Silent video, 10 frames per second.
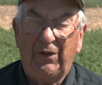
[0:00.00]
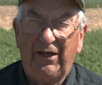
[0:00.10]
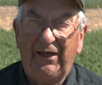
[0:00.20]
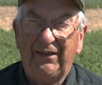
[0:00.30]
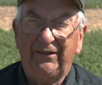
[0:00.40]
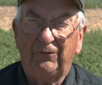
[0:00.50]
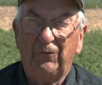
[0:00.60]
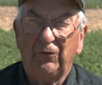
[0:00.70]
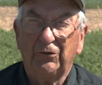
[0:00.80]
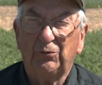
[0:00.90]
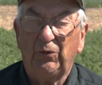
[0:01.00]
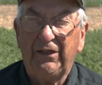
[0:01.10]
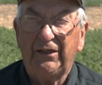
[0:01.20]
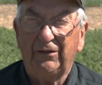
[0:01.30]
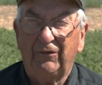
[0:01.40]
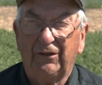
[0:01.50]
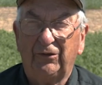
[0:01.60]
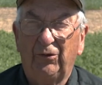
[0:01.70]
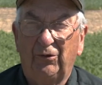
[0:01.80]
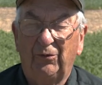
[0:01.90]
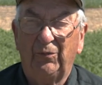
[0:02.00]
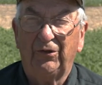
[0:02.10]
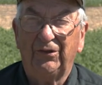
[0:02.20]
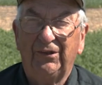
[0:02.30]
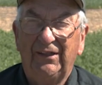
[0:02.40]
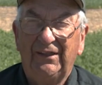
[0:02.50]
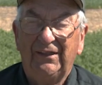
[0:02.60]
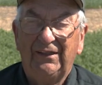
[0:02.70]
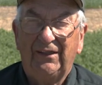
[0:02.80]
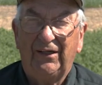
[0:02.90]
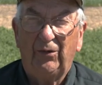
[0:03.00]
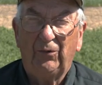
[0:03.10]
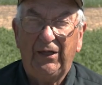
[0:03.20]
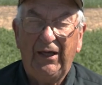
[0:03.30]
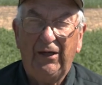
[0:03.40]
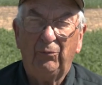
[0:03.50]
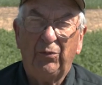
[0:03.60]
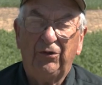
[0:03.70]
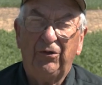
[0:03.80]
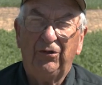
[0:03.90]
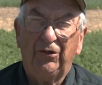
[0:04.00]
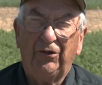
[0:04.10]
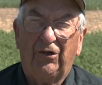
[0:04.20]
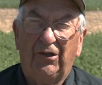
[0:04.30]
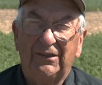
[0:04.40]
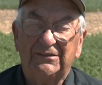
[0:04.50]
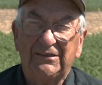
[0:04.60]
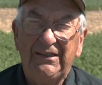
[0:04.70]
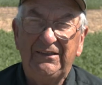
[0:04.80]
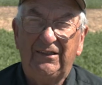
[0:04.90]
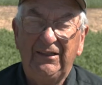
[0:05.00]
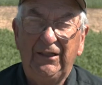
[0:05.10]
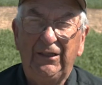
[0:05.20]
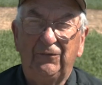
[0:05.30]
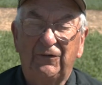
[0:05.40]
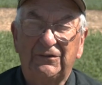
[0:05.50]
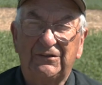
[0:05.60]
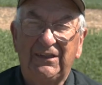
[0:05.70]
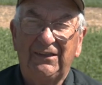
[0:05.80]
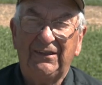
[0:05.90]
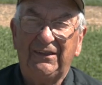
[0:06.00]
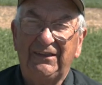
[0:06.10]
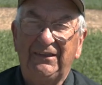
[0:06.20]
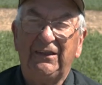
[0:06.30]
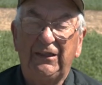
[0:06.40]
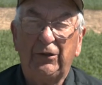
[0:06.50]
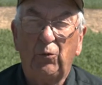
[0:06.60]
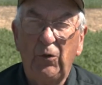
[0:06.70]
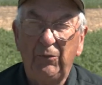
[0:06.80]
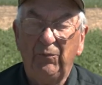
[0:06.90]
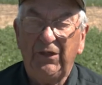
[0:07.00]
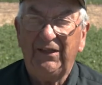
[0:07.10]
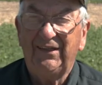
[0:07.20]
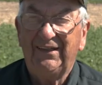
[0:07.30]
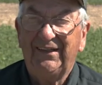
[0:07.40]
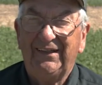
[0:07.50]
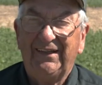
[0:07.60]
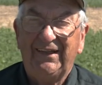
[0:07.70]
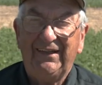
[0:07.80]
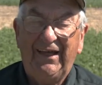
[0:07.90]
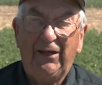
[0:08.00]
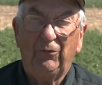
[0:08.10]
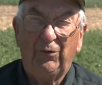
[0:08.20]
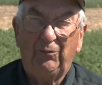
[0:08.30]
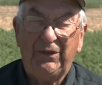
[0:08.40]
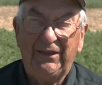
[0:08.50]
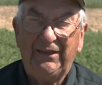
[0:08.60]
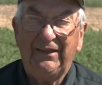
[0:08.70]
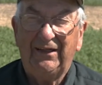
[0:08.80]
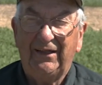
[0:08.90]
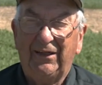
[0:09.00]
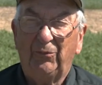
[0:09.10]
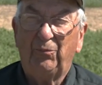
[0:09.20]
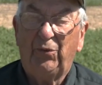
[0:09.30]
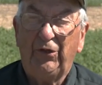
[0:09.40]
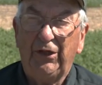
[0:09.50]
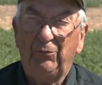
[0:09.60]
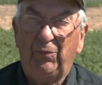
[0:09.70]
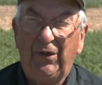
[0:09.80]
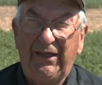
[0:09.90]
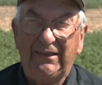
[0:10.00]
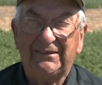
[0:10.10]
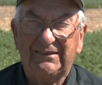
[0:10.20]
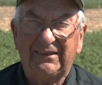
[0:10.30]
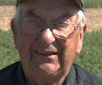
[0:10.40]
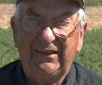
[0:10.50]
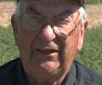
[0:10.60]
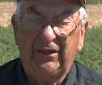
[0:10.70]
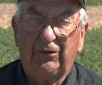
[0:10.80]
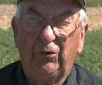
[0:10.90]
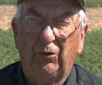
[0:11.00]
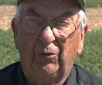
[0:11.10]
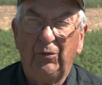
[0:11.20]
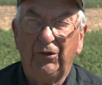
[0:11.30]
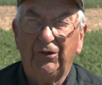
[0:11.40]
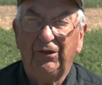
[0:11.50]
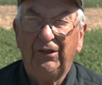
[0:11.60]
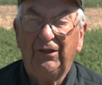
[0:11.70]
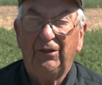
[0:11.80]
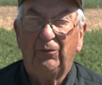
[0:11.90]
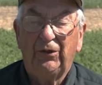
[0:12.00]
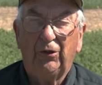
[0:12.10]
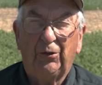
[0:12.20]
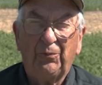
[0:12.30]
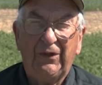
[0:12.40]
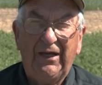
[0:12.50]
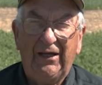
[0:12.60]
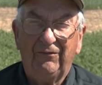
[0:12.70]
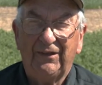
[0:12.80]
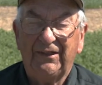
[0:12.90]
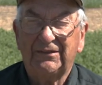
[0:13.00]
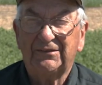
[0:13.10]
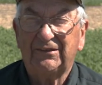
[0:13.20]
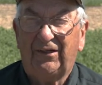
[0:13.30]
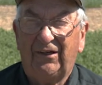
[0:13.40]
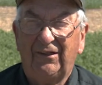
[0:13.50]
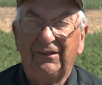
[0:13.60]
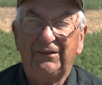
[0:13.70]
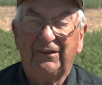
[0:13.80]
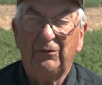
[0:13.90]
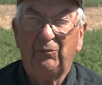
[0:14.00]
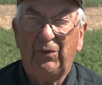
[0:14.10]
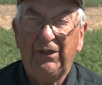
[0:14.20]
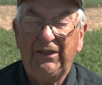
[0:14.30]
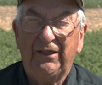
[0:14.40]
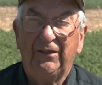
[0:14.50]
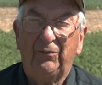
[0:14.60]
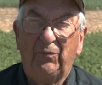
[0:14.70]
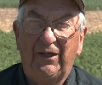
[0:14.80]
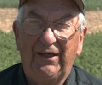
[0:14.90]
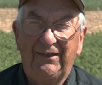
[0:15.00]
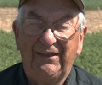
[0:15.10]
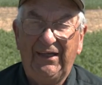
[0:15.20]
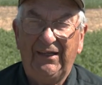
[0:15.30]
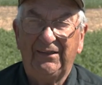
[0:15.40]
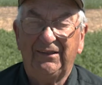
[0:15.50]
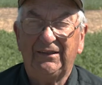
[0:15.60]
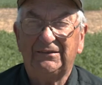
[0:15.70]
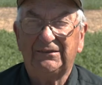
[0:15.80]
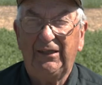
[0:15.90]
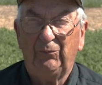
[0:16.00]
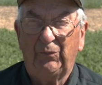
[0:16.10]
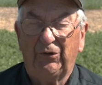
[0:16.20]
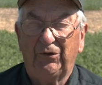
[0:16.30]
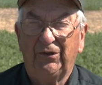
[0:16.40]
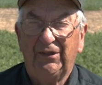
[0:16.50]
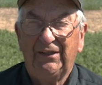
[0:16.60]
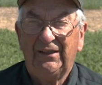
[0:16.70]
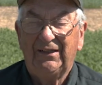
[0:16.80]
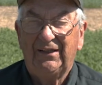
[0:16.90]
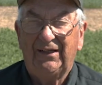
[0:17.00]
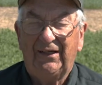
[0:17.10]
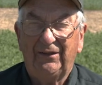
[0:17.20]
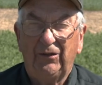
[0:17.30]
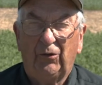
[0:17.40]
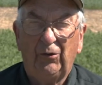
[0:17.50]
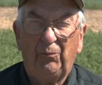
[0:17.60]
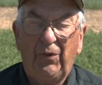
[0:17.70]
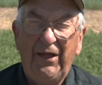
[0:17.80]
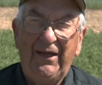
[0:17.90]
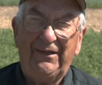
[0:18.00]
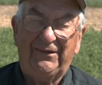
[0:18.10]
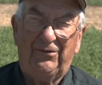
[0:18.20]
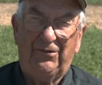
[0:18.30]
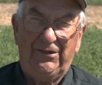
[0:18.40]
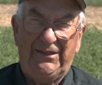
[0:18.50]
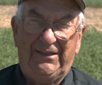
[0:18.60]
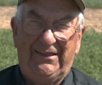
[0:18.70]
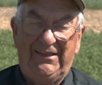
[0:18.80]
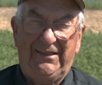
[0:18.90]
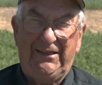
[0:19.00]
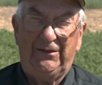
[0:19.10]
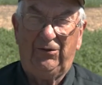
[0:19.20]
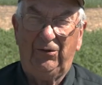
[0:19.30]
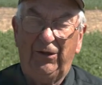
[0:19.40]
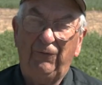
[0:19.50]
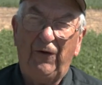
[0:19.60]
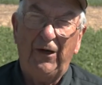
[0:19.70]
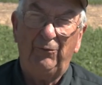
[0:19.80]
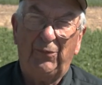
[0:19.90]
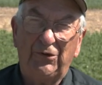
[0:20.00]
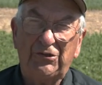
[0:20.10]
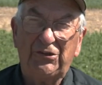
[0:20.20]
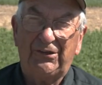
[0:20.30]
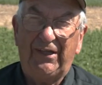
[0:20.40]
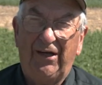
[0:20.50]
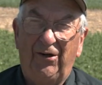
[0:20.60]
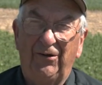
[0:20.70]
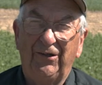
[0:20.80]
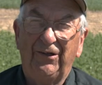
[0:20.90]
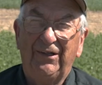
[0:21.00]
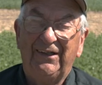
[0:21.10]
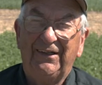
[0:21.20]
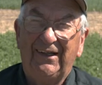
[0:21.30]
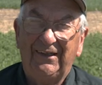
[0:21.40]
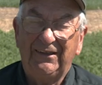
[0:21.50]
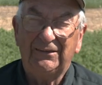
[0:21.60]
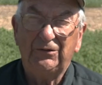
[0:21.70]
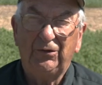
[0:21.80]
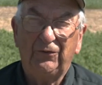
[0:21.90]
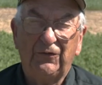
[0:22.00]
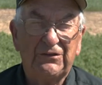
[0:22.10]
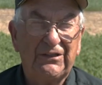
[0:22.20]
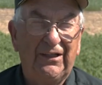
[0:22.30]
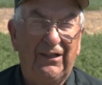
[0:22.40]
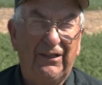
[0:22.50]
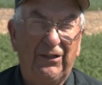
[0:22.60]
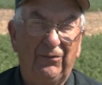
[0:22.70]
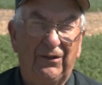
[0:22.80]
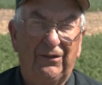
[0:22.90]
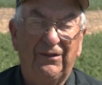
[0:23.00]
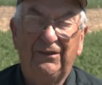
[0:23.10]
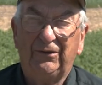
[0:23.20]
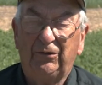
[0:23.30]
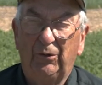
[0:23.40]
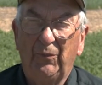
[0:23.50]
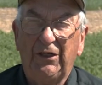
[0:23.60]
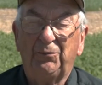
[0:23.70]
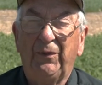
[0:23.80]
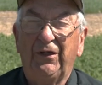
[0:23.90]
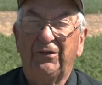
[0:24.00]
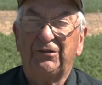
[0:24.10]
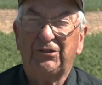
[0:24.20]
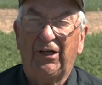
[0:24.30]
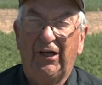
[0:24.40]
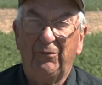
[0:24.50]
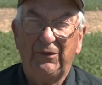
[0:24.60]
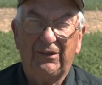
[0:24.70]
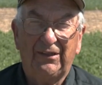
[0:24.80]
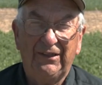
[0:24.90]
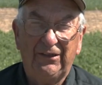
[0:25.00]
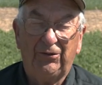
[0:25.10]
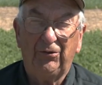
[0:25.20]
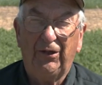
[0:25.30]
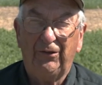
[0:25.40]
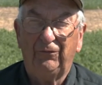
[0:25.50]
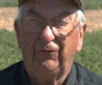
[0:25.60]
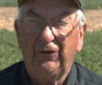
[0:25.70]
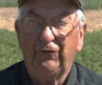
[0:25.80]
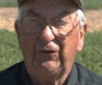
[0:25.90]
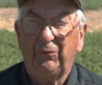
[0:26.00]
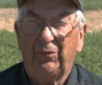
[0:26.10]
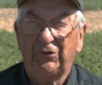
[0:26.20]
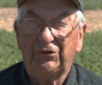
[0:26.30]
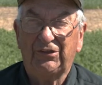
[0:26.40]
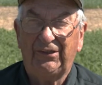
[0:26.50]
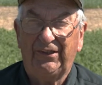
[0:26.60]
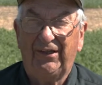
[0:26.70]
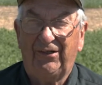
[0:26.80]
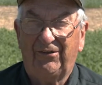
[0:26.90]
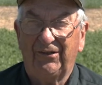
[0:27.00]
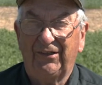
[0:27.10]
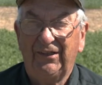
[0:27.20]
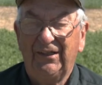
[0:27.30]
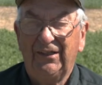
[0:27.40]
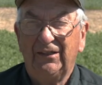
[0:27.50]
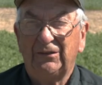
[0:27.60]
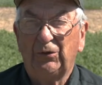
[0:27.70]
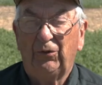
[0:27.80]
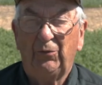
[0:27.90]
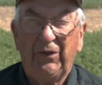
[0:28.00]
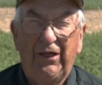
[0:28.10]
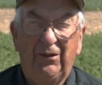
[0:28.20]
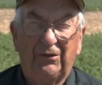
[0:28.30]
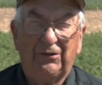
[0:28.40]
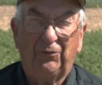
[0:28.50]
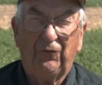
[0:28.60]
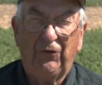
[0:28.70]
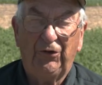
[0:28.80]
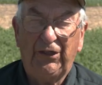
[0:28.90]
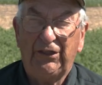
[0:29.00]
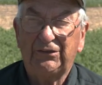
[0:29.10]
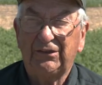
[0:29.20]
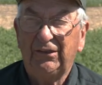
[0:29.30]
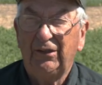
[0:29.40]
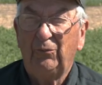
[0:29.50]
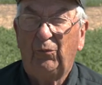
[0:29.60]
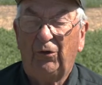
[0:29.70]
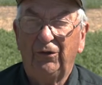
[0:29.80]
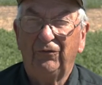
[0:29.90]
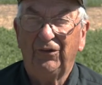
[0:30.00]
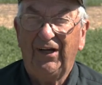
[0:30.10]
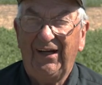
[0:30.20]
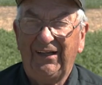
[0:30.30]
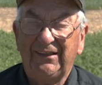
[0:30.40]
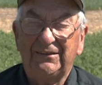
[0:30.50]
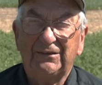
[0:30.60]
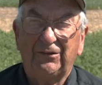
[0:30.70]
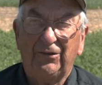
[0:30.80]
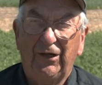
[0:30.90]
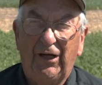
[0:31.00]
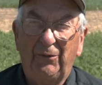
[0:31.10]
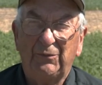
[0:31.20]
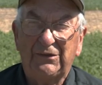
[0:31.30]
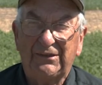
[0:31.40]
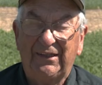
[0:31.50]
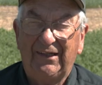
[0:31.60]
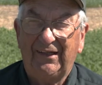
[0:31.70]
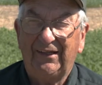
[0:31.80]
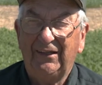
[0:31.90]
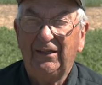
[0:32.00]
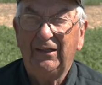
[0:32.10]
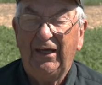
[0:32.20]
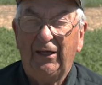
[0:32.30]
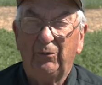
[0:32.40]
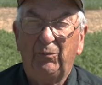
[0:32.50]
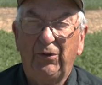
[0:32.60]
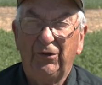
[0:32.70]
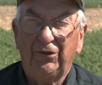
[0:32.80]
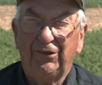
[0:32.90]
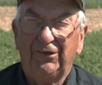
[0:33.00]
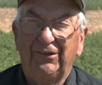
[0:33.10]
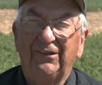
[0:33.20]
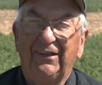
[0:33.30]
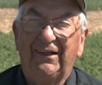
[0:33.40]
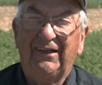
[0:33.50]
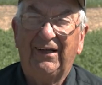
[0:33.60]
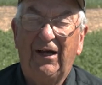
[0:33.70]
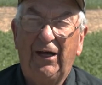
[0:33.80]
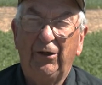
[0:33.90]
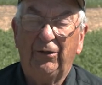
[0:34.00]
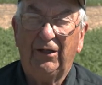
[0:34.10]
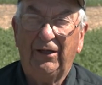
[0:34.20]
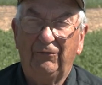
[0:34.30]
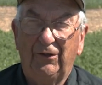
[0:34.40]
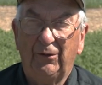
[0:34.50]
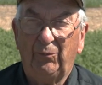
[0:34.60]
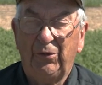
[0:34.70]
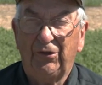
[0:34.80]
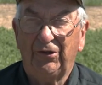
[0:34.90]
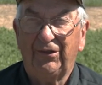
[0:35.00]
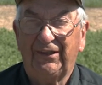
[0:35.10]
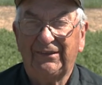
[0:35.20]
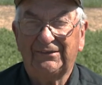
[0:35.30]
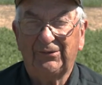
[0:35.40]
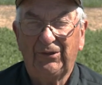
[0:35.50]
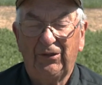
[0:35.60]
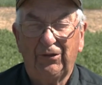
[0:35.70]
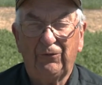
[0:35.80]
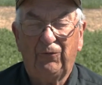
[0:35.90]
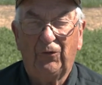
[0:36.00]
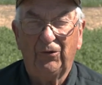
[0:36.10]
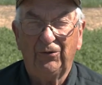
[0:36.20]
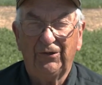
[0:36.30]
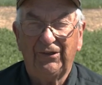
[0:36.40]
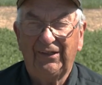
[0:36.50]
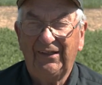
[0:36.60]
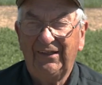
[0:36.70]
by the first week of October. Uh, we have procured all the seed cleaning facility equipment and that will be uh, put in place in October. We hope to have it installed and completed by the end of December. Uh, the old plant only cleaned 35 bushel an hour uh, this new facility will do a much better job and clean 250 bushel an hour. So we'll be able to furnish more varieties of crops uh, at a pure, uh, higher level of purity. So we look forward